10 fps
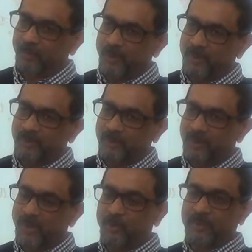body. So
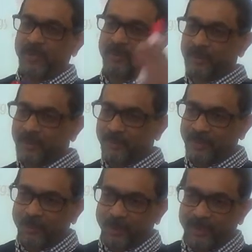outside of the
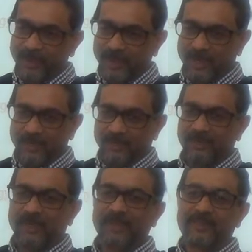living body,
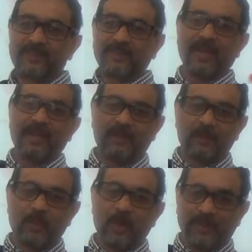they are silent,
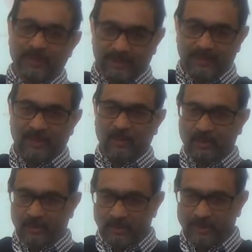quiet. They
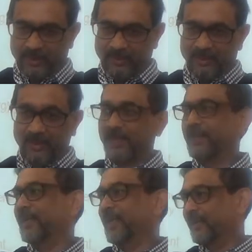don't do anything, like
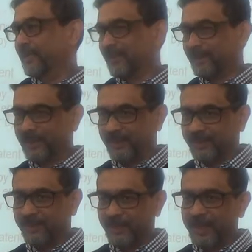dead thing.
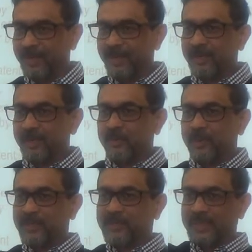Okay?
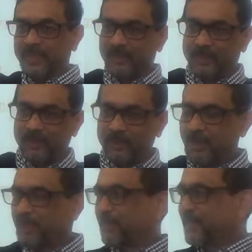Once they enter into the
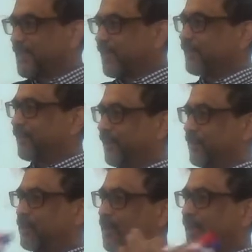living cell, they
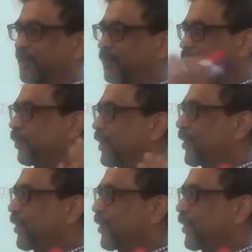start to